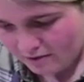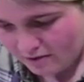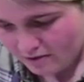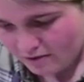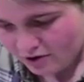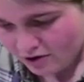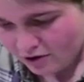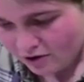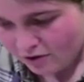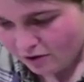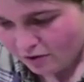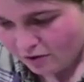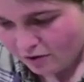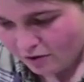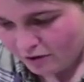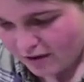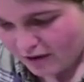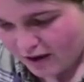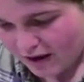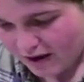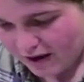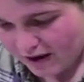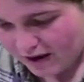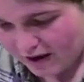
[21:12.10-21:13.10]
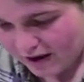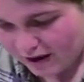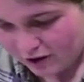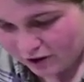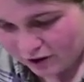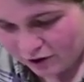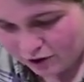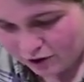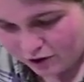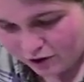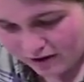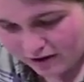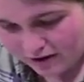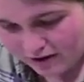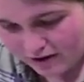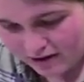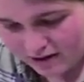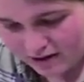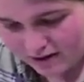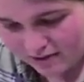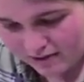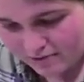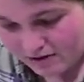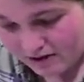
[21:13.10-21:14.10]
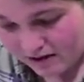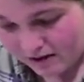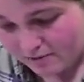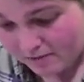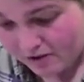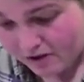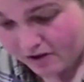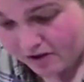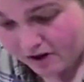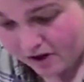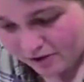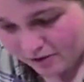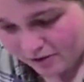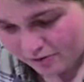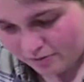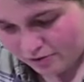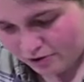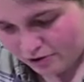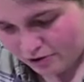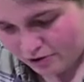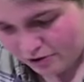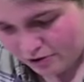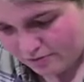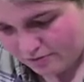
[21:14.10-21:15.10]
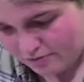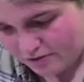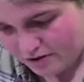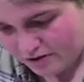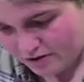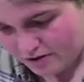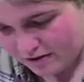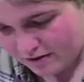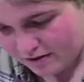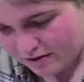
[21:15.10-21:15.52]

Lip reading: so they can cook at the same time with the other mushrooms.